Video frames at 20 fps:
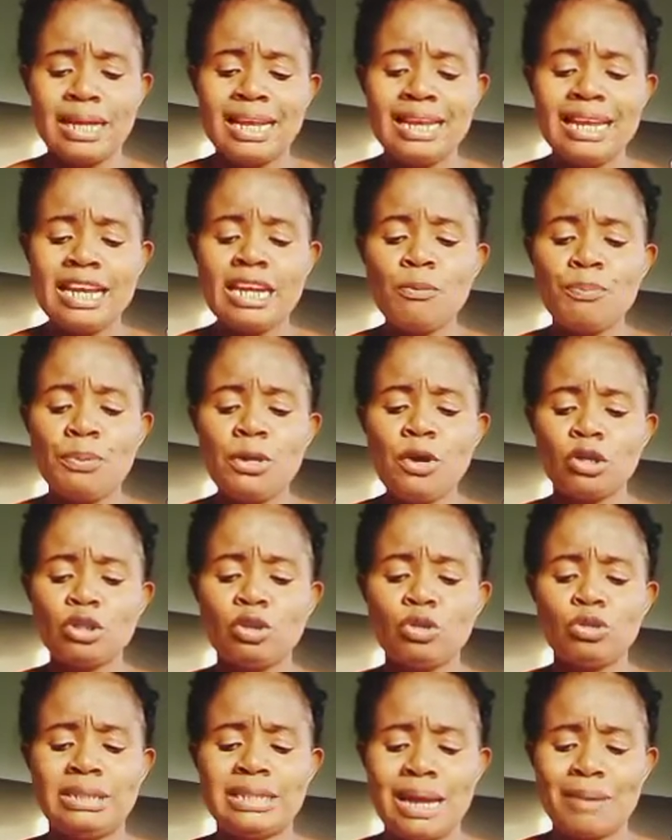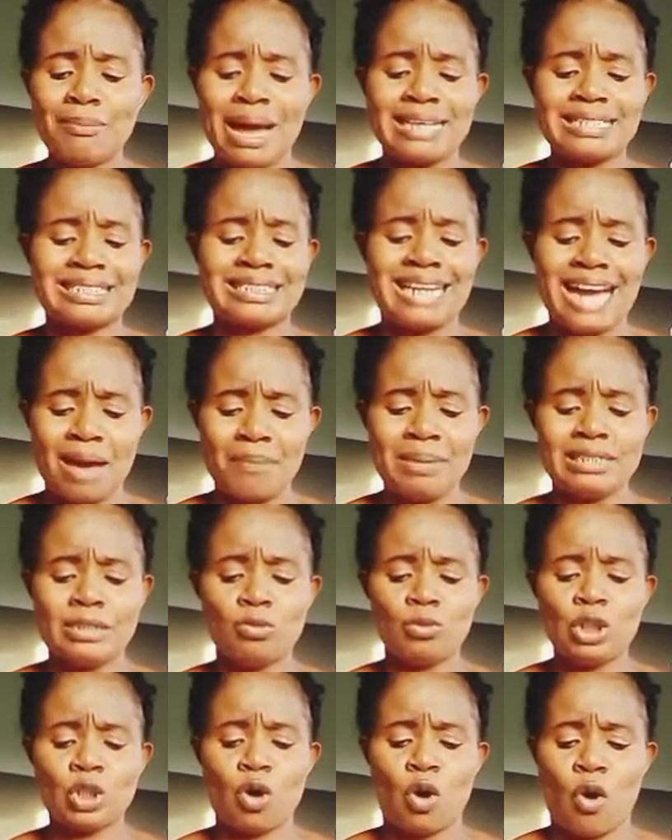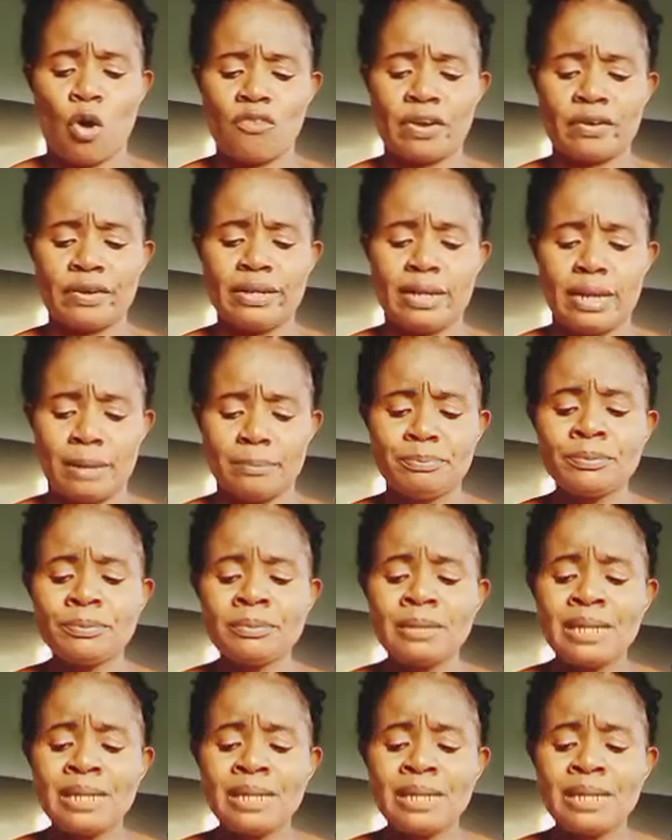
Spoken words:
Let it be unto them as garment which covereth them,